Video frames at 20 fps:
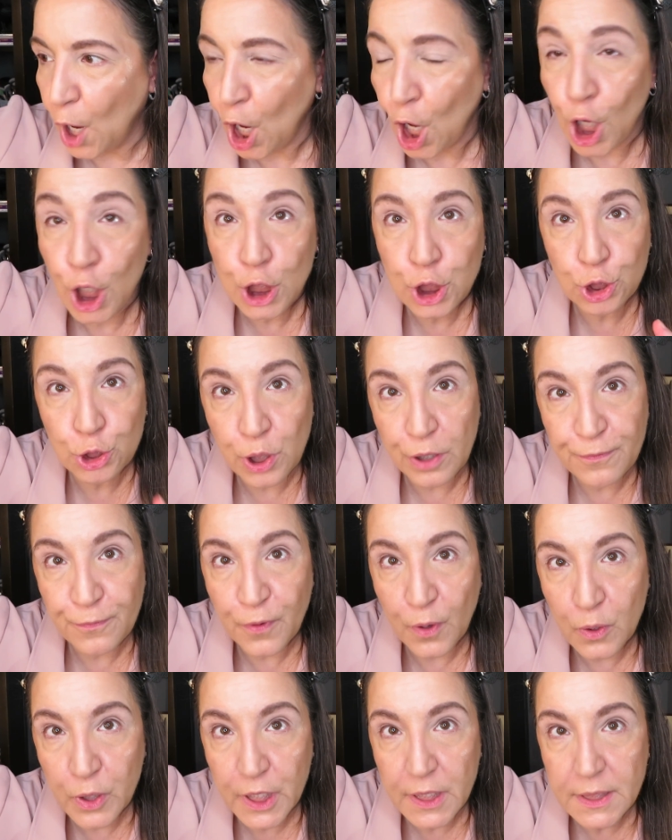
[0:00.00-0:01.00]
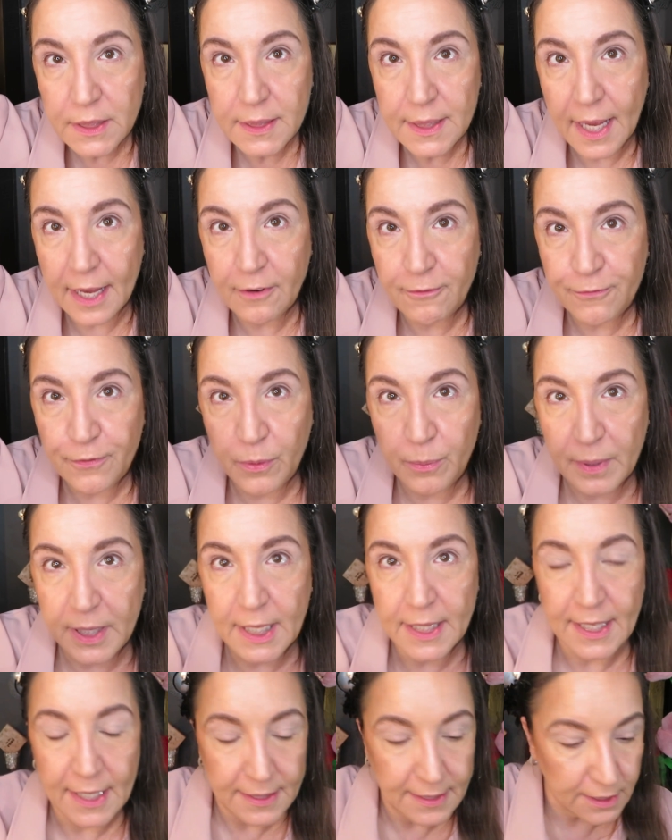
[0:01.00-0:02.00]
ultra focus, and for me
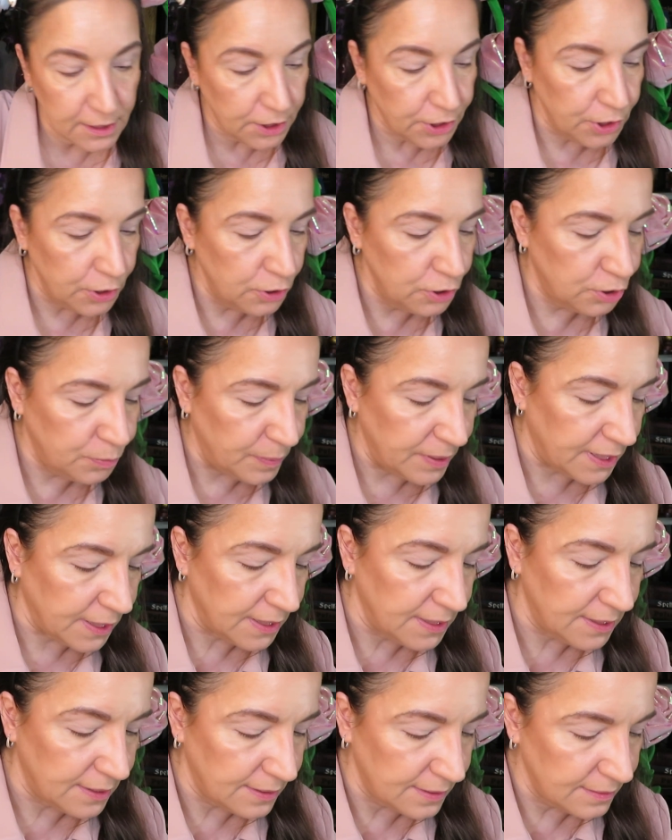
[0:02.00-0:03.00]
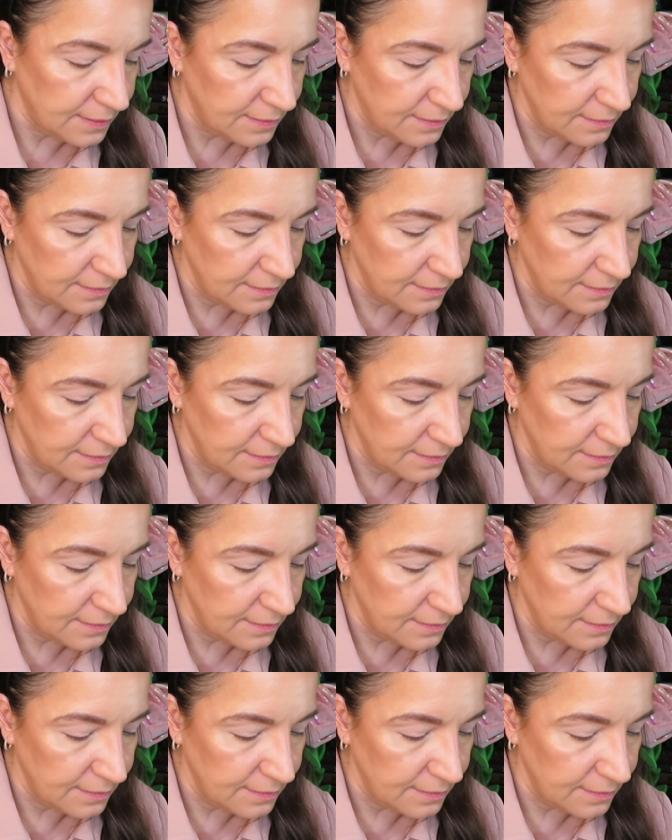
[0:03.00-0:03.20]
that's huge because